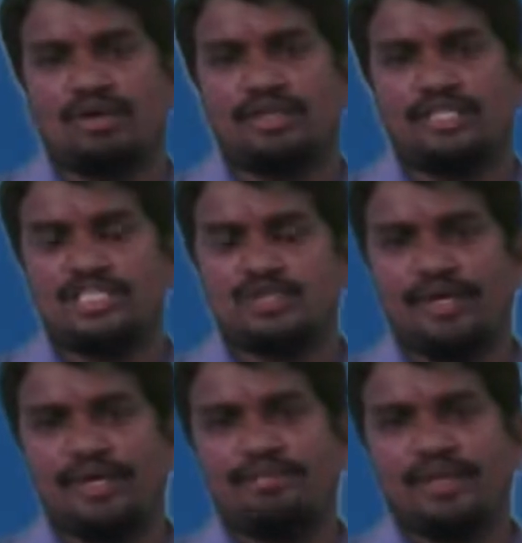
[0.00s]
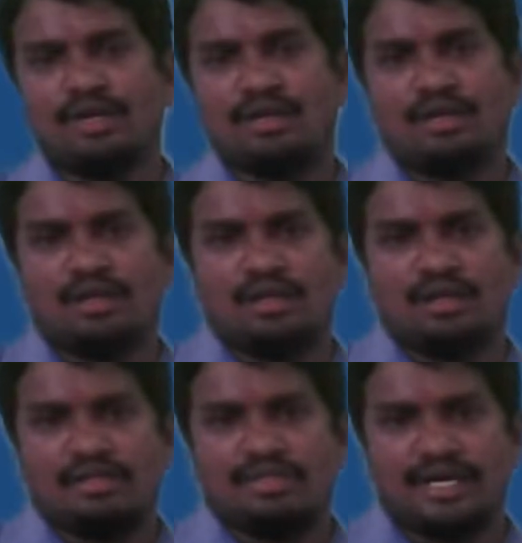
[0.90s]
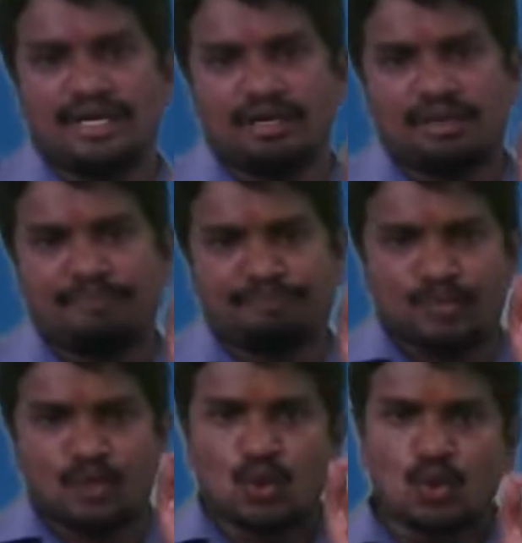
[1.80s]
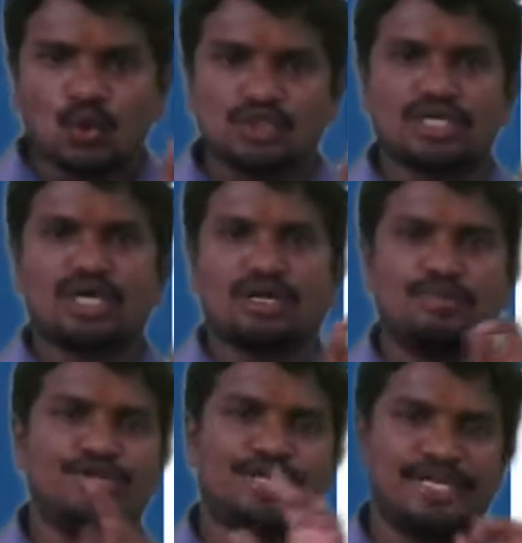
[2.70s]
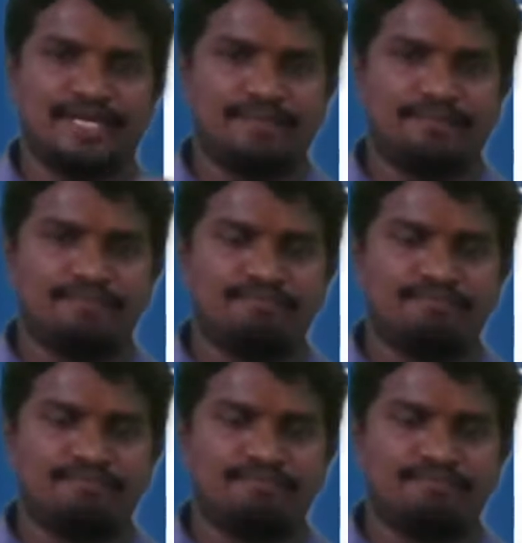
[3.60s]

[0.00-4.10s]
This way, the hosts are communicating.